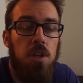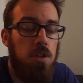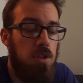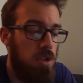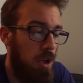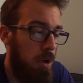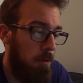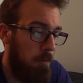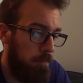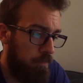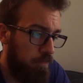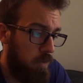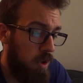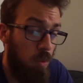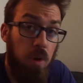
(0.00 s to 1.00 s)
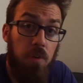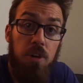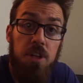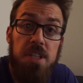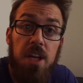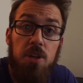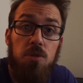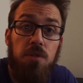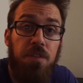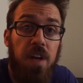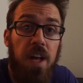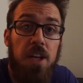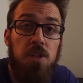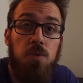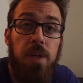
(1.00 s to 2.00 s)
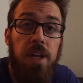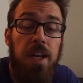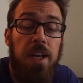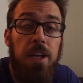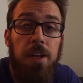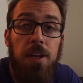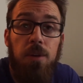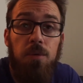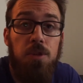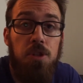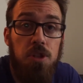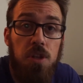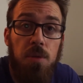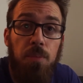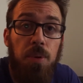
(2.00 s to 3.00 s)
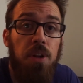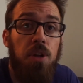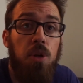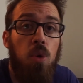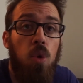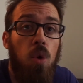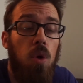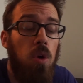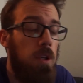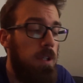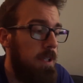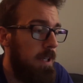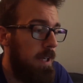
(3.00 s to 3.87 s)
So we reschedule for next week, which is completely cool.